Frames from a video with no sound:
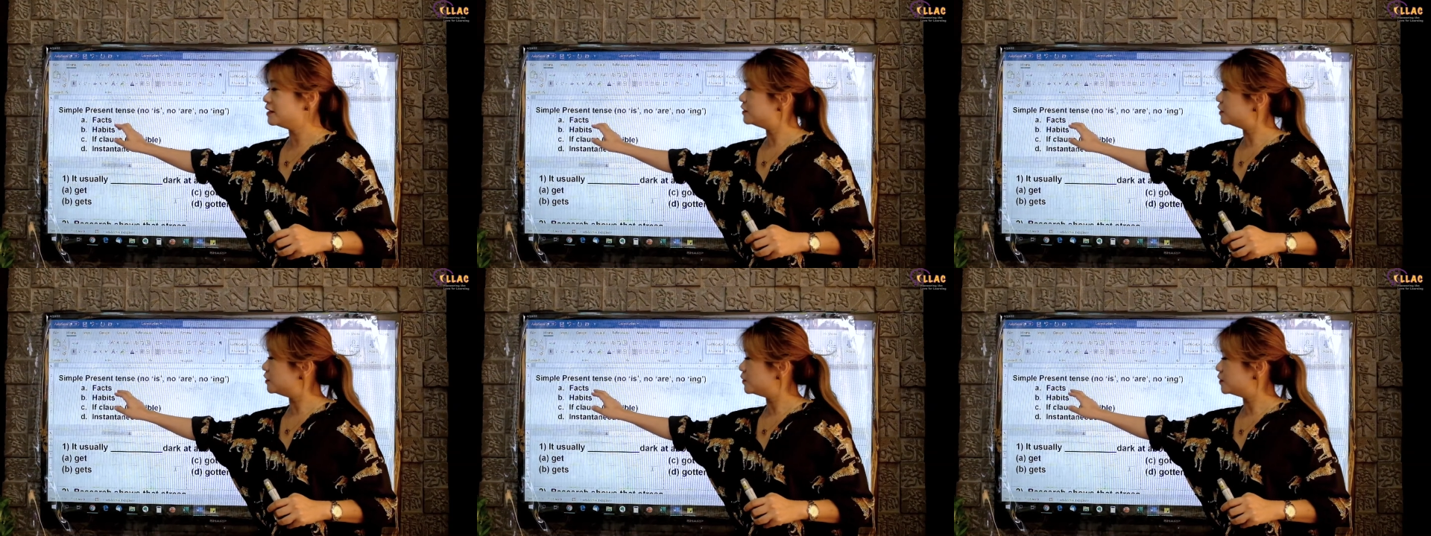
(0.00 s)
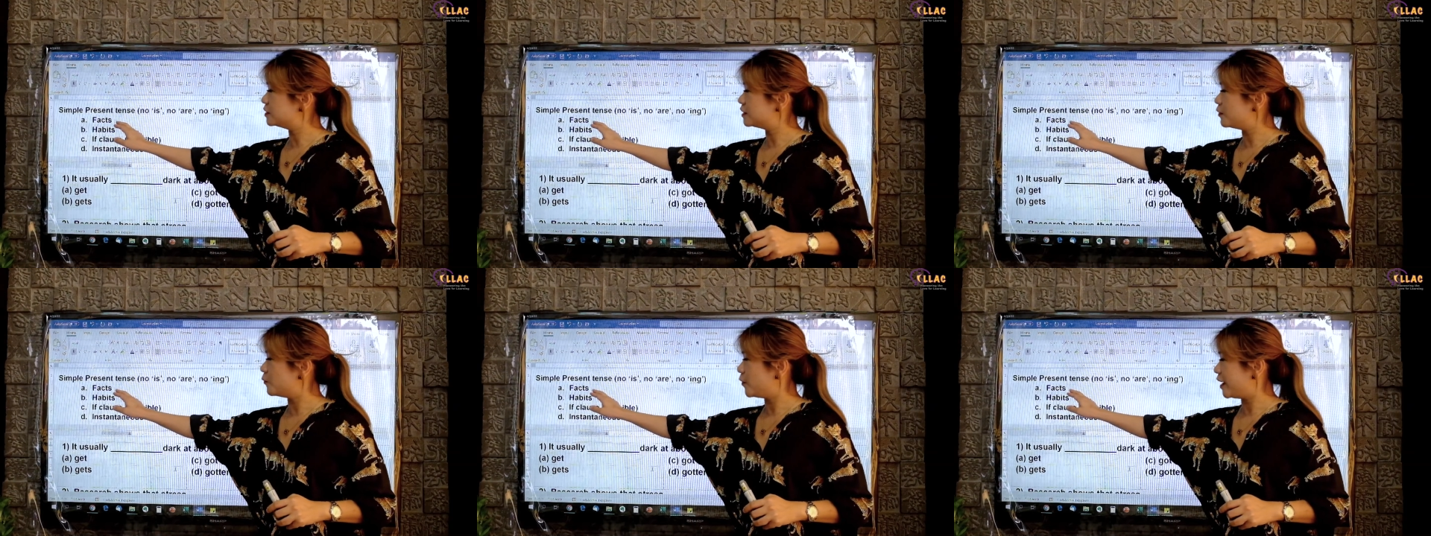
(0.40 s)
You use it
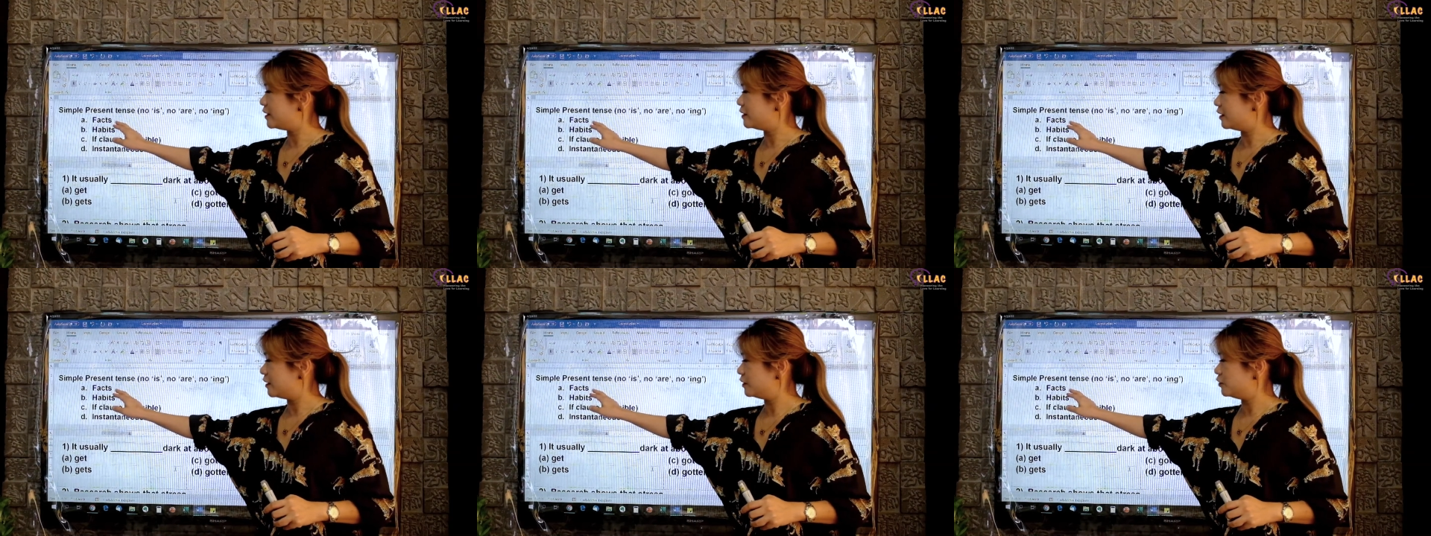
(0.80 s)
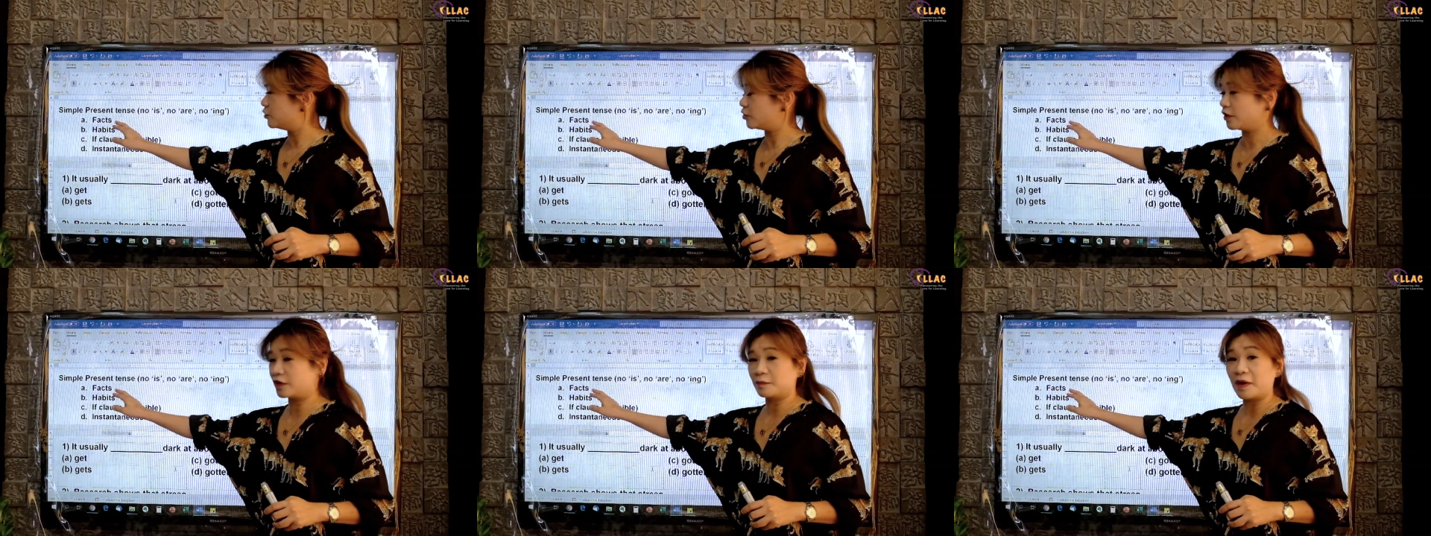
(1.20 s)
when you
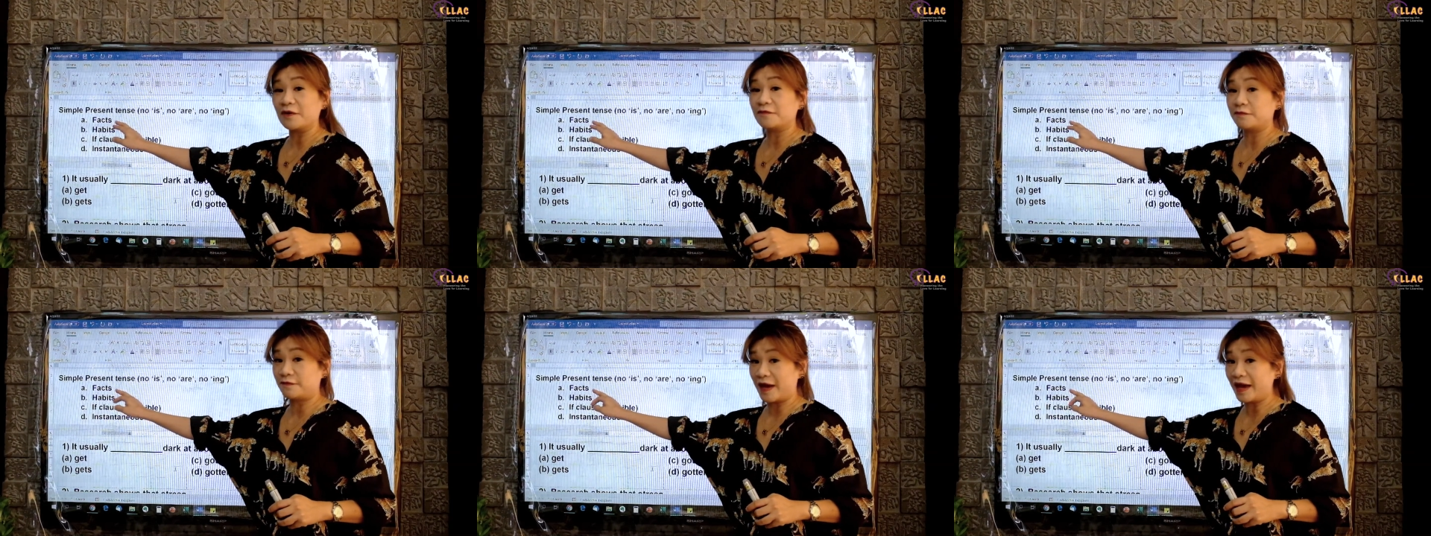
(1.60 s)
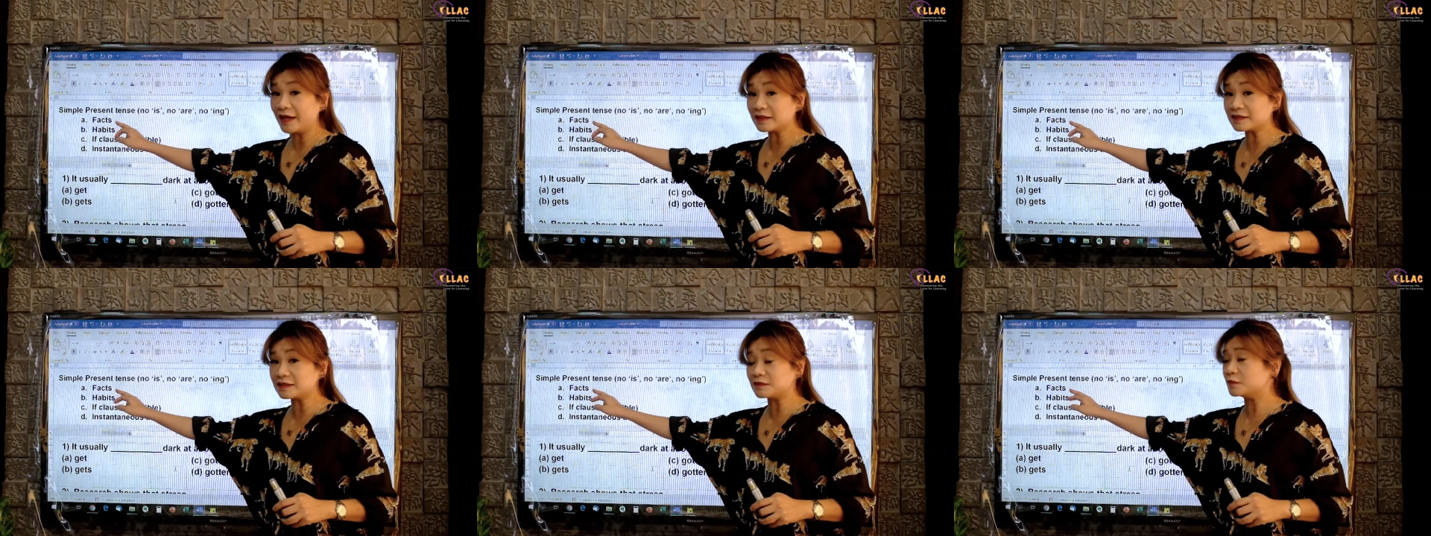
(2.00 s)
talk about
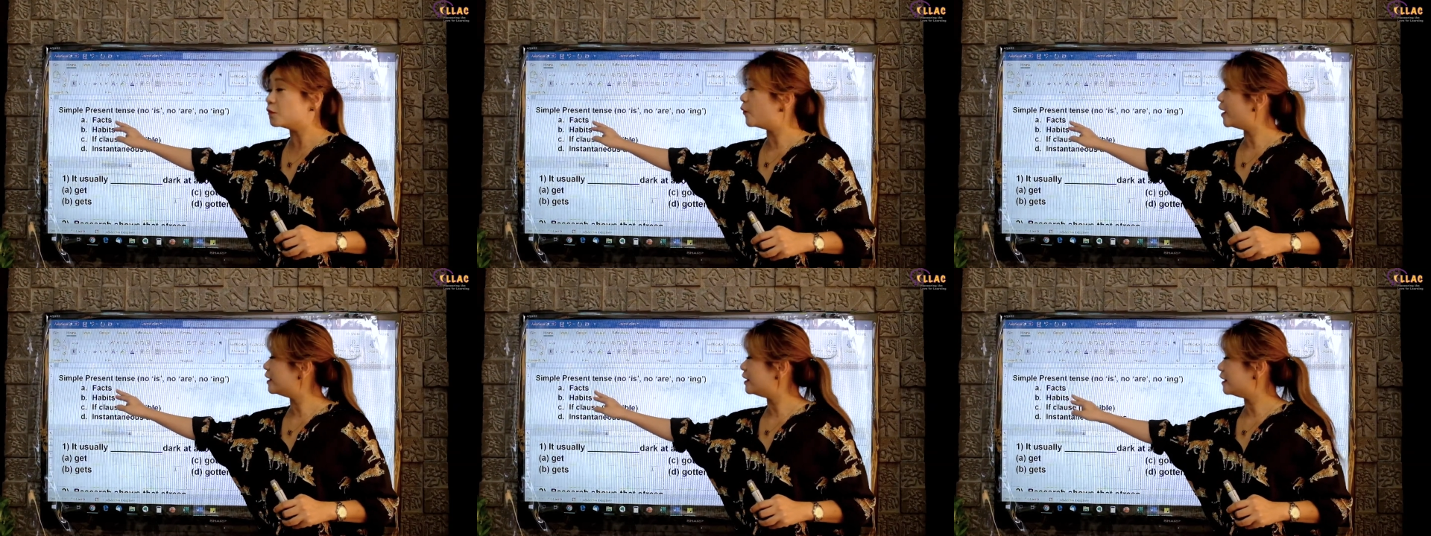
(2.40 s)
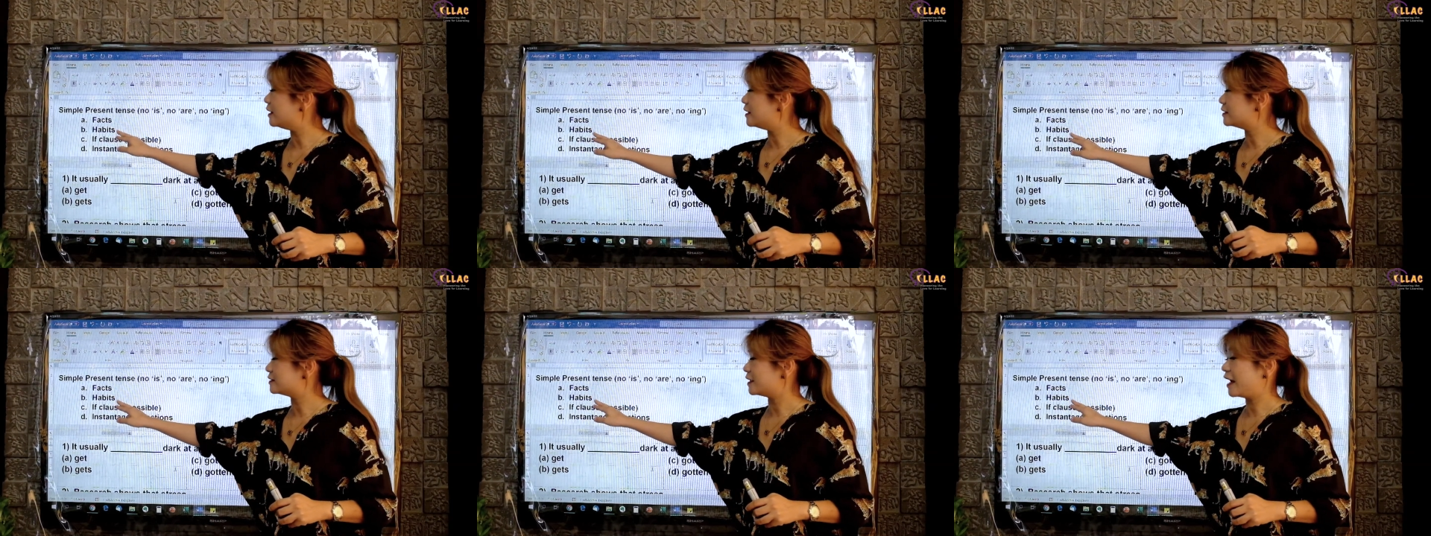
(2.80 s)
facts, when it
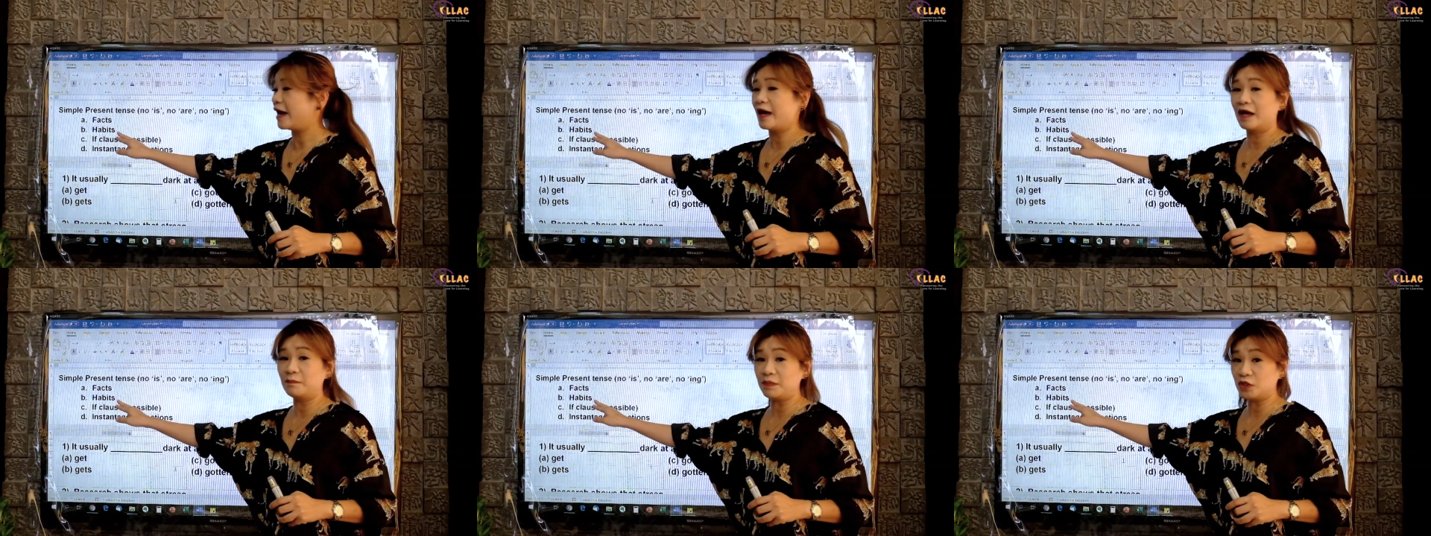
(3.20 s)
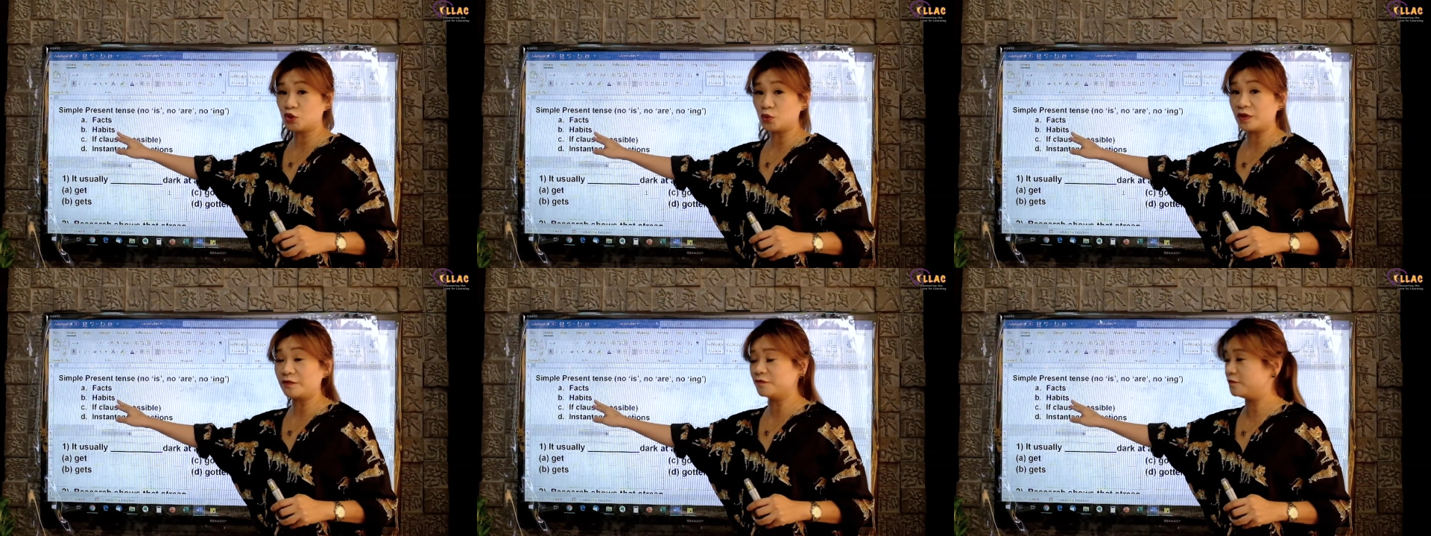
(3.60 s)
is a
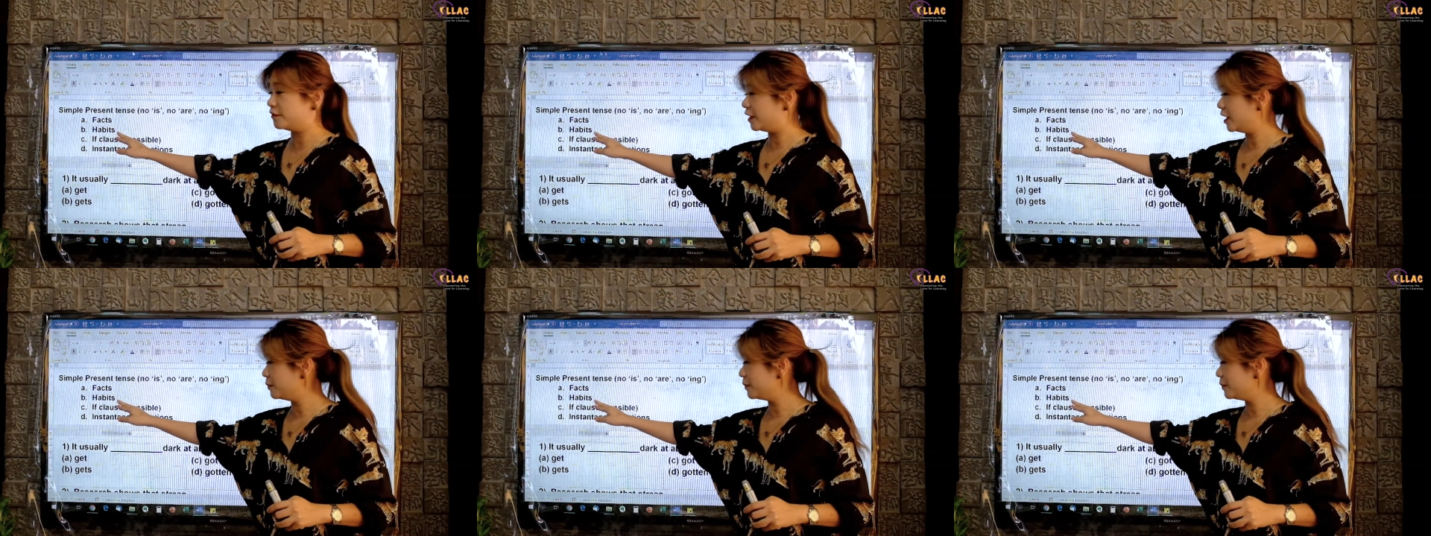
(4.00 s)
habitual verb